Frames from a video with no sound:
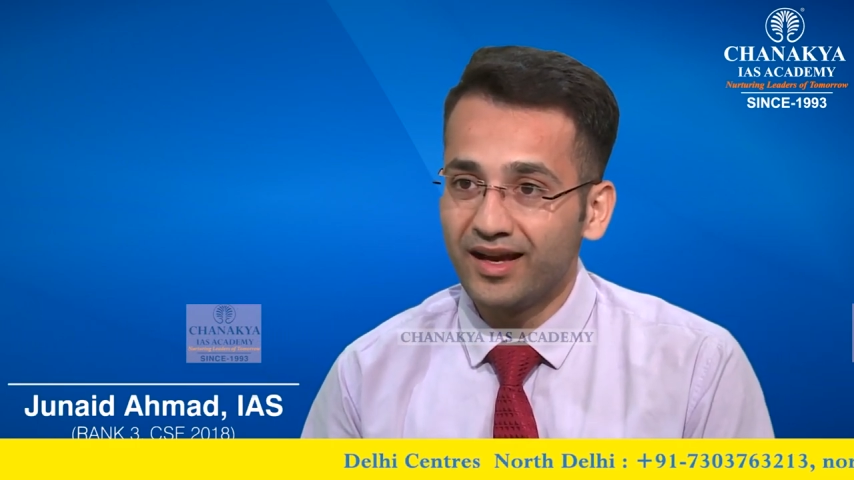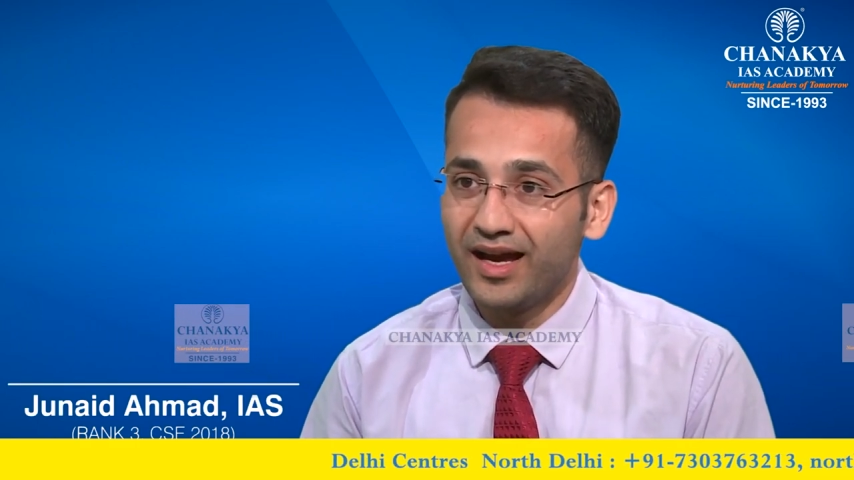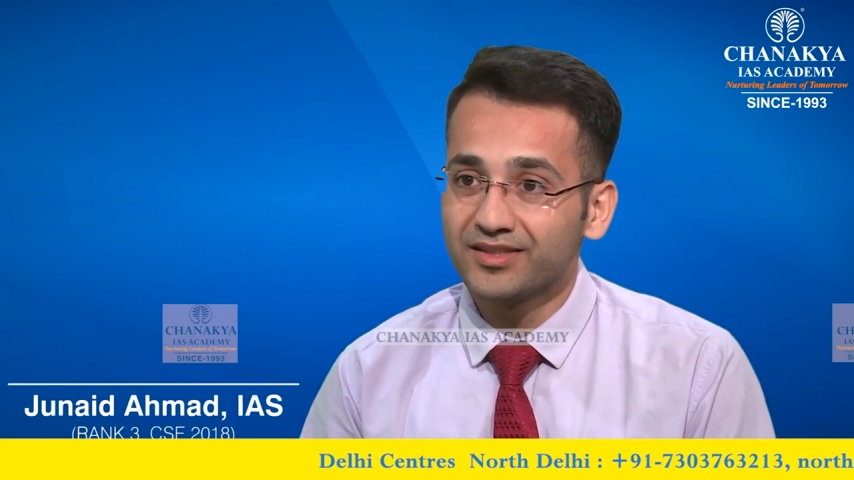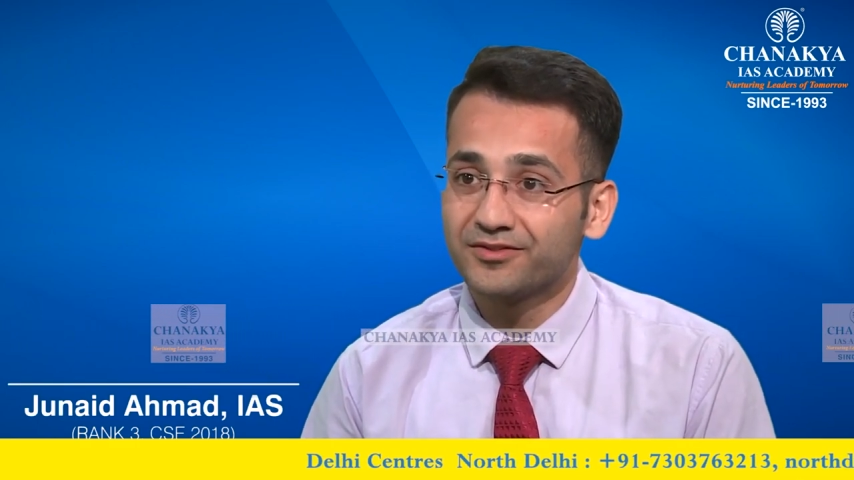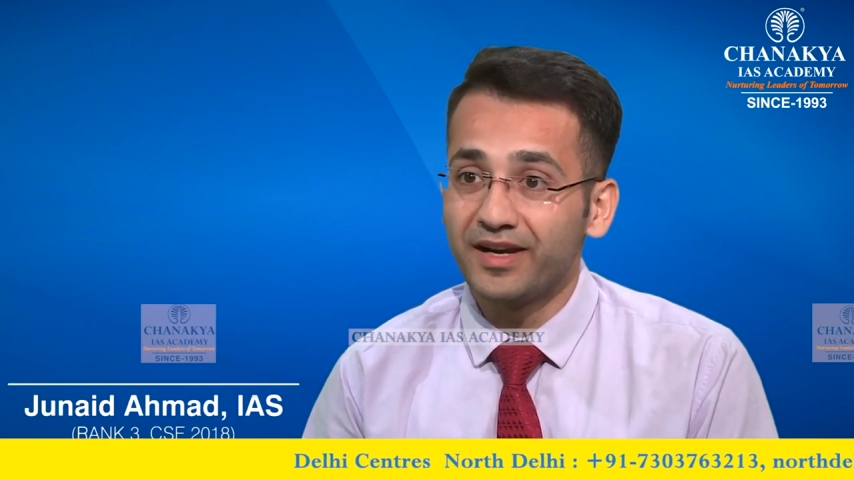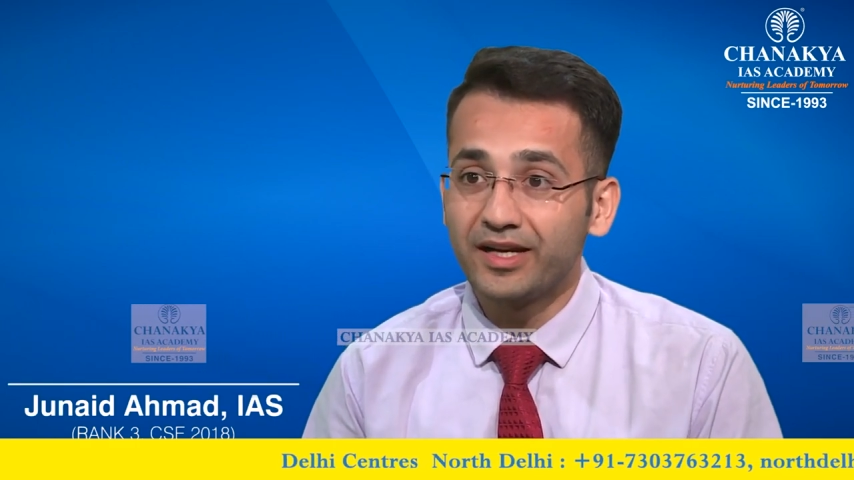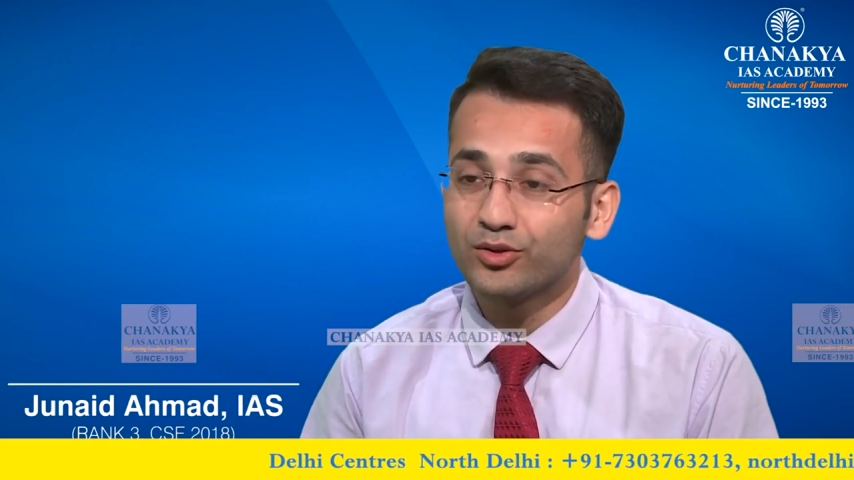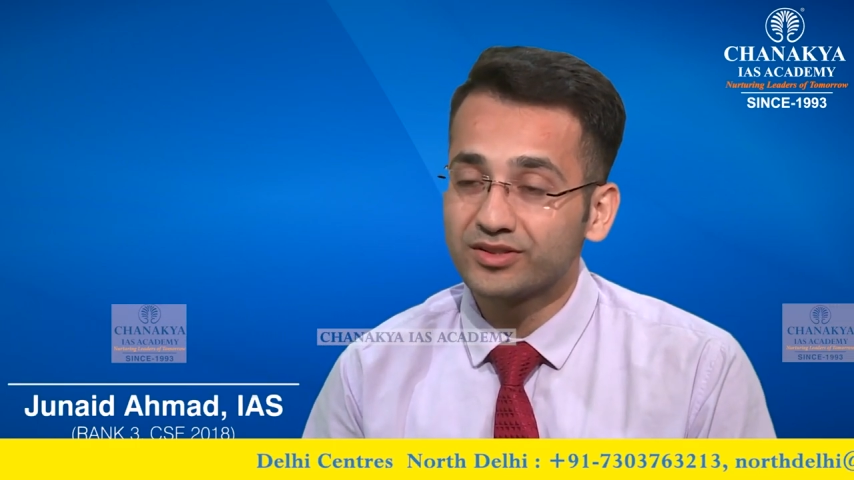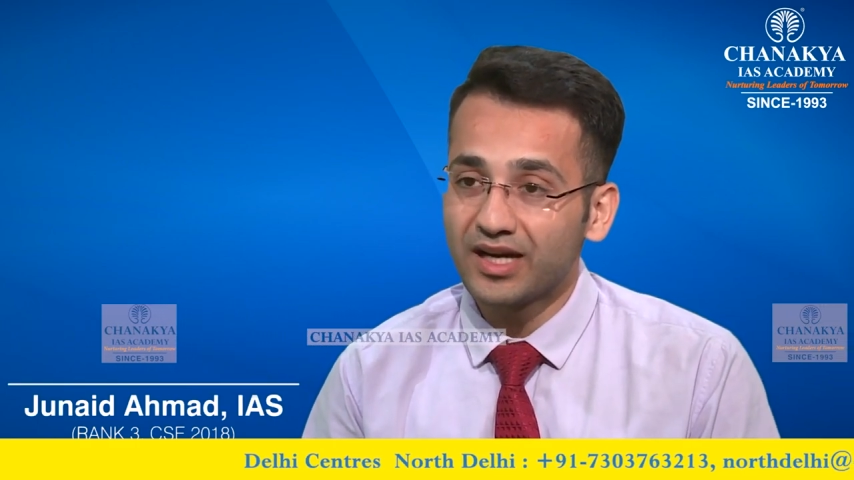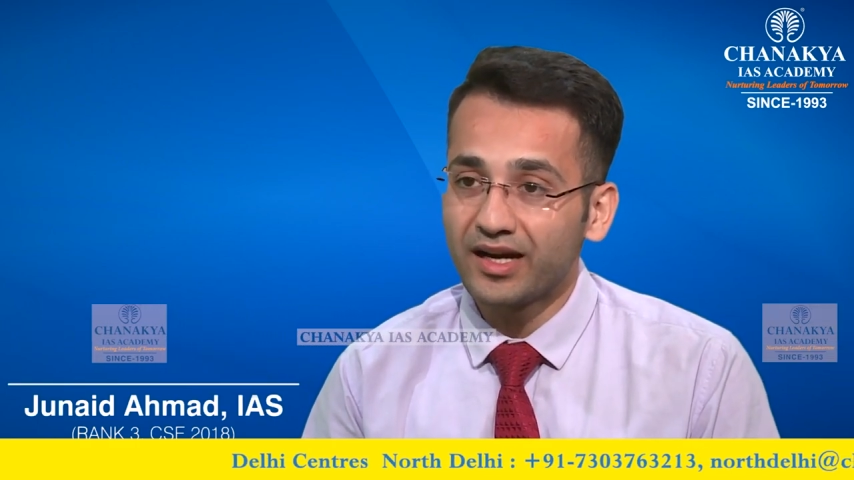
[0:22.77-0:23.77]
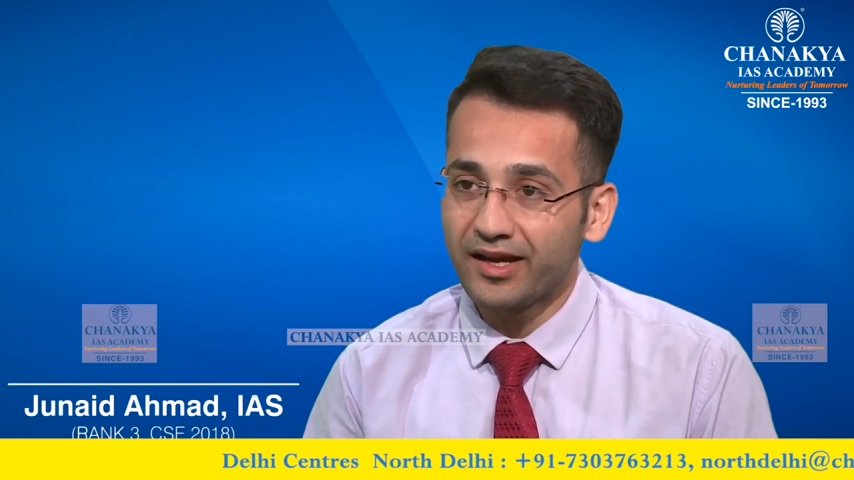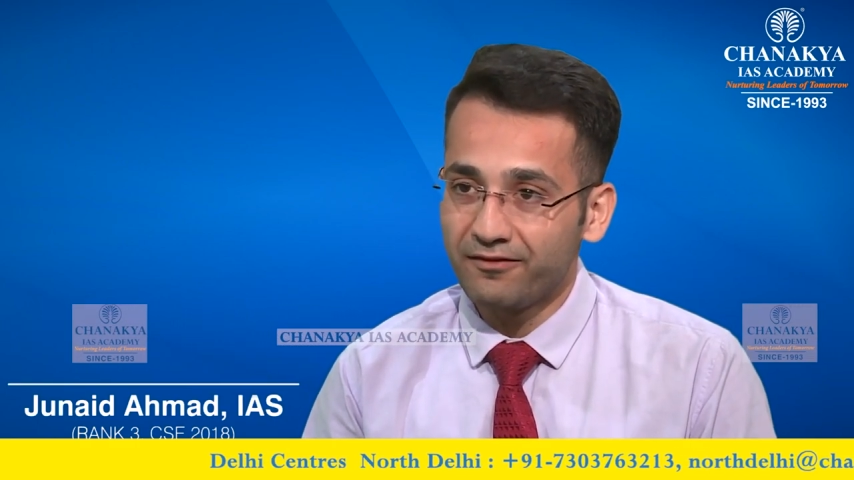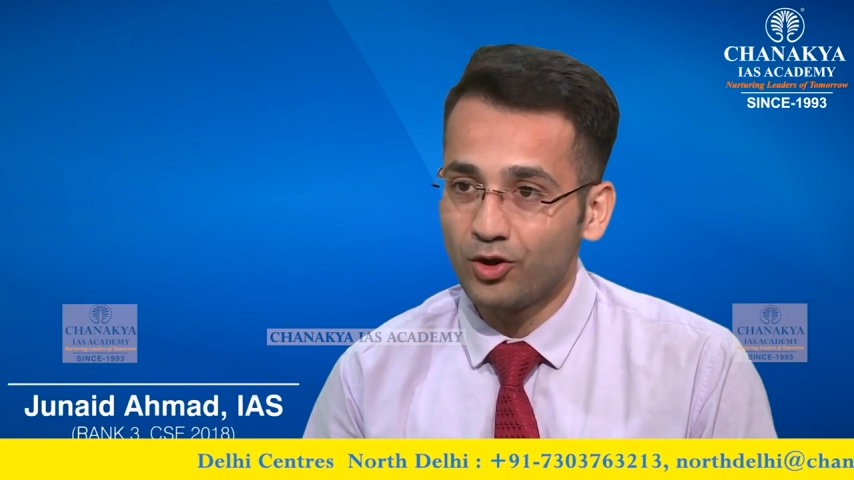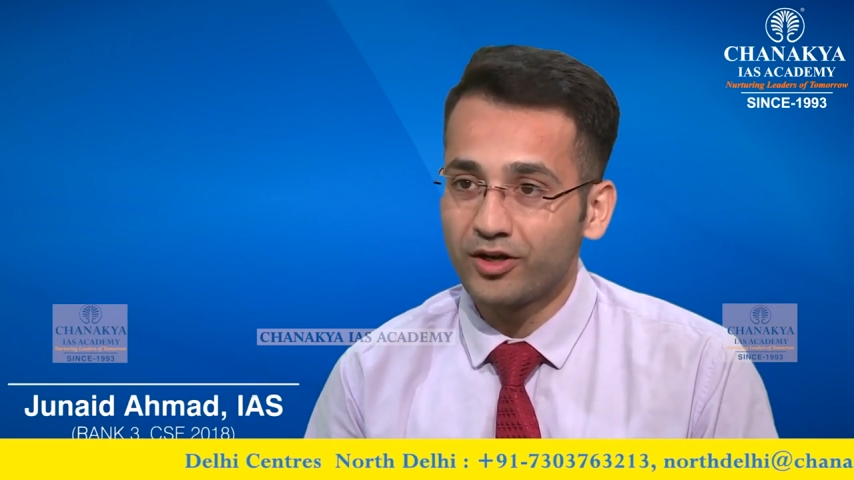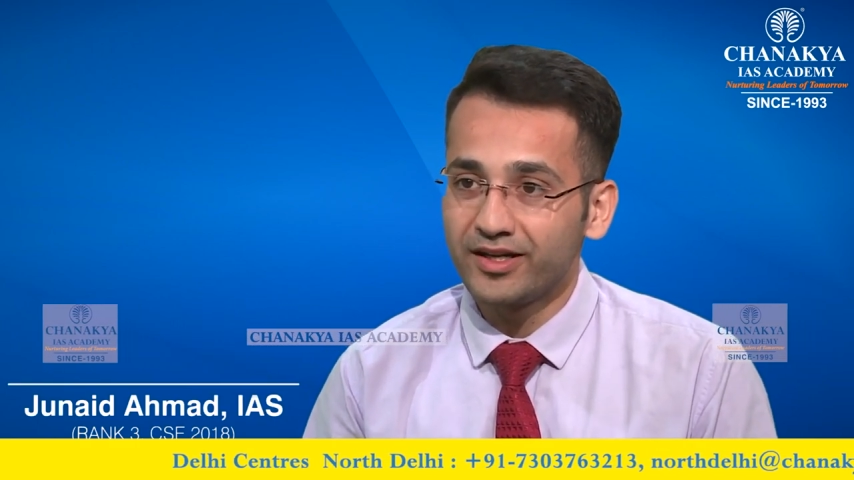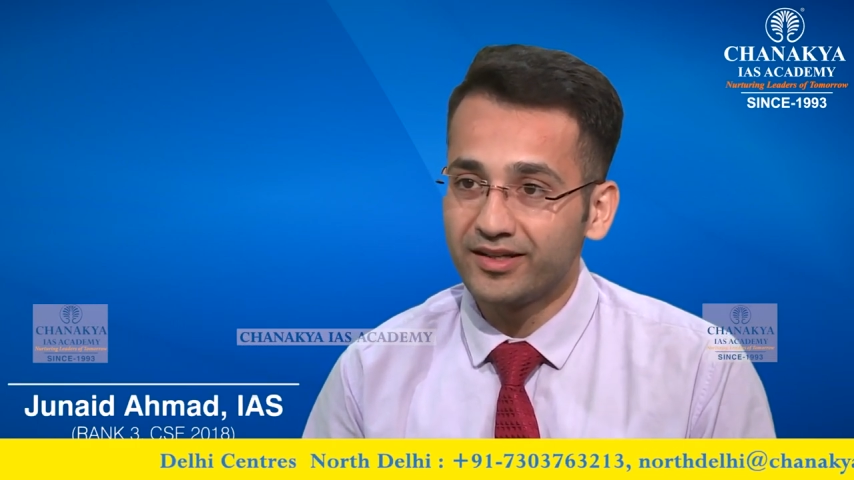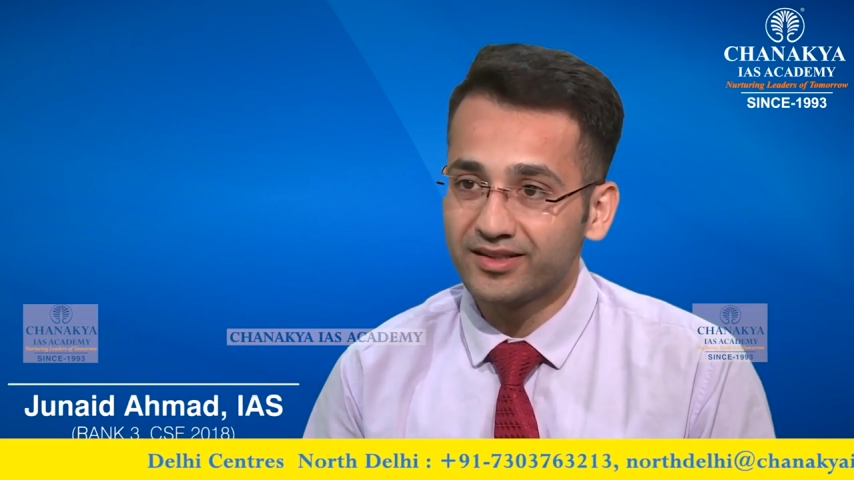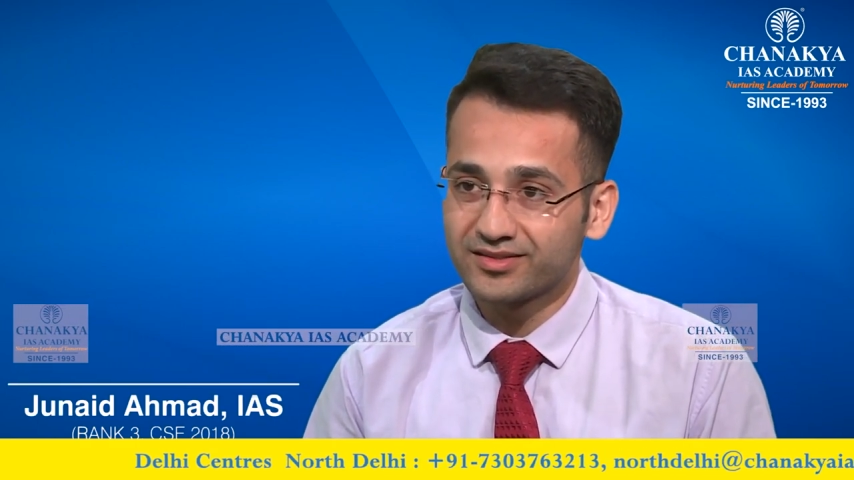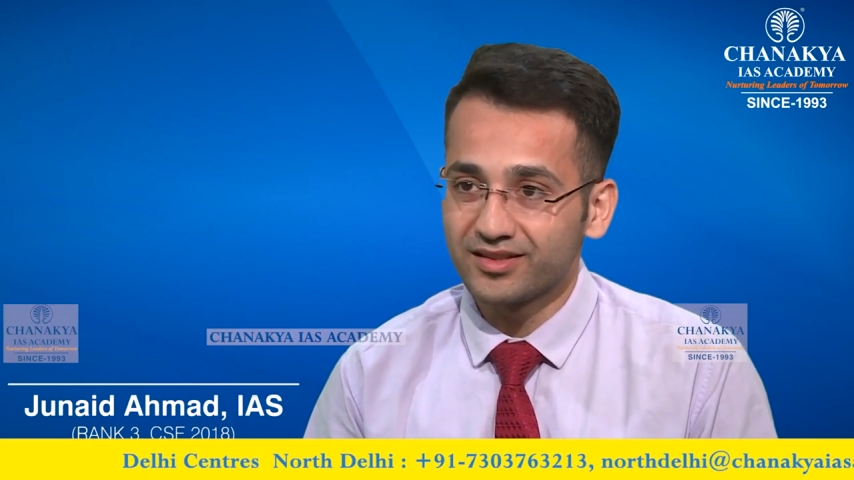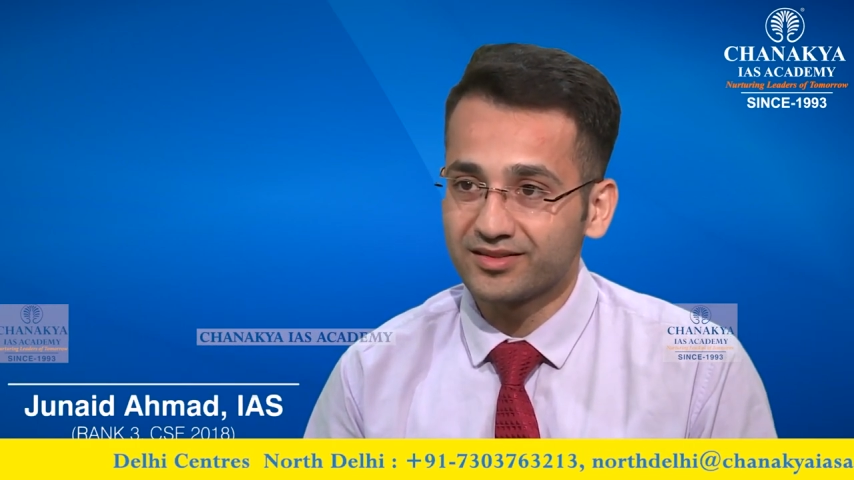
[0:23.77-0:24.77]
Yeah. As when to start, I have already
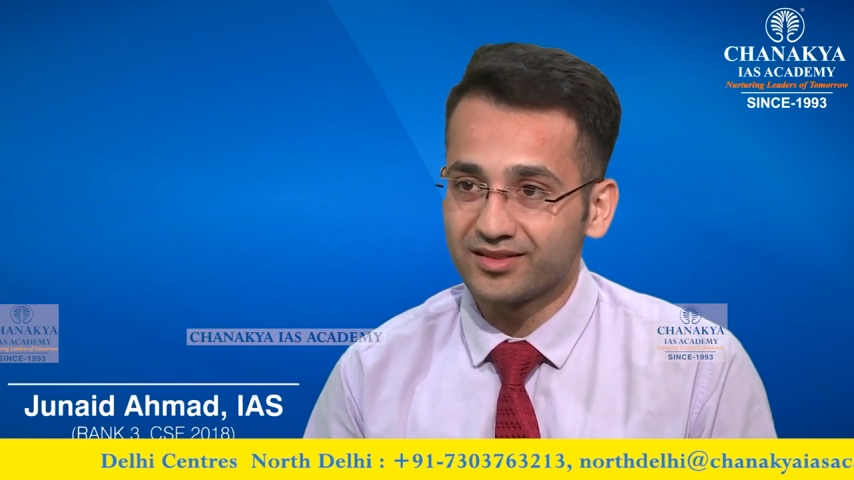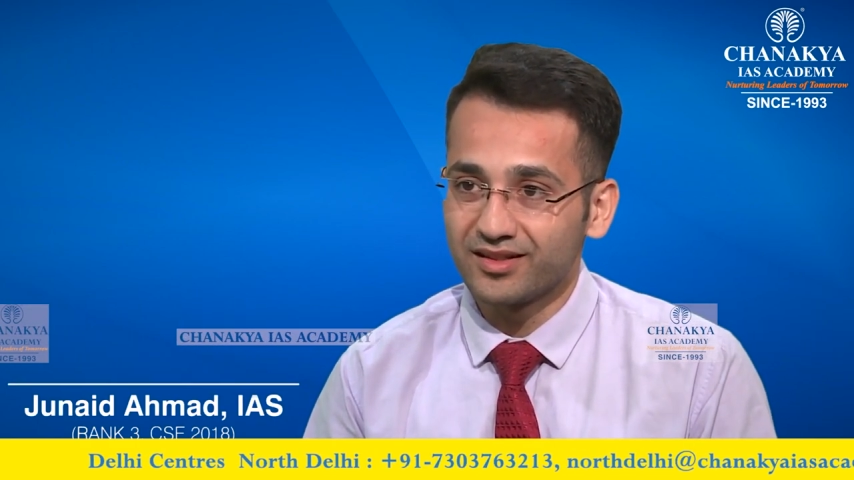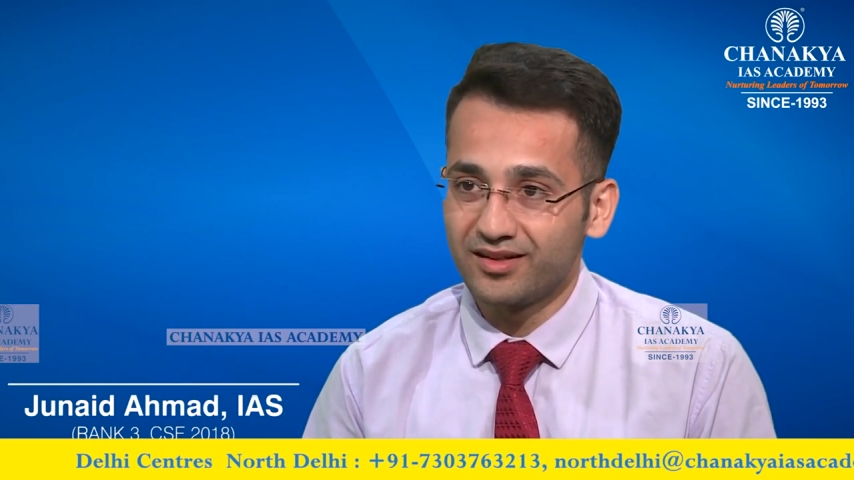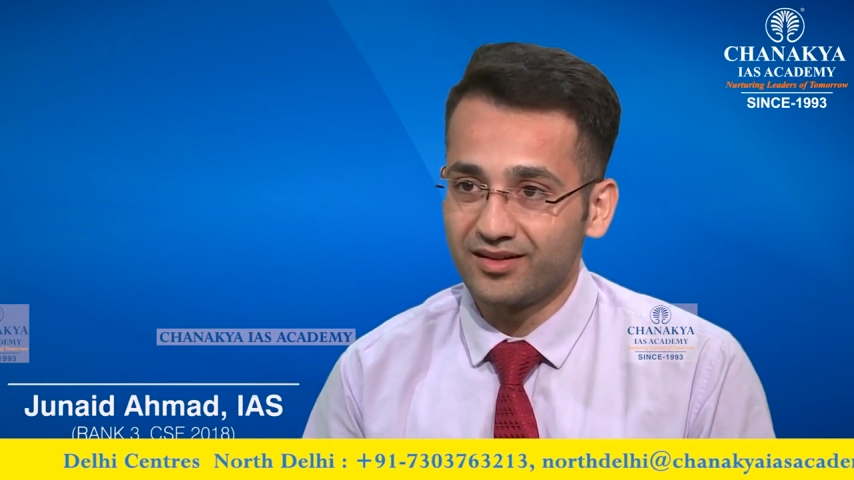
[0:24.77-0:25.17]
discussed.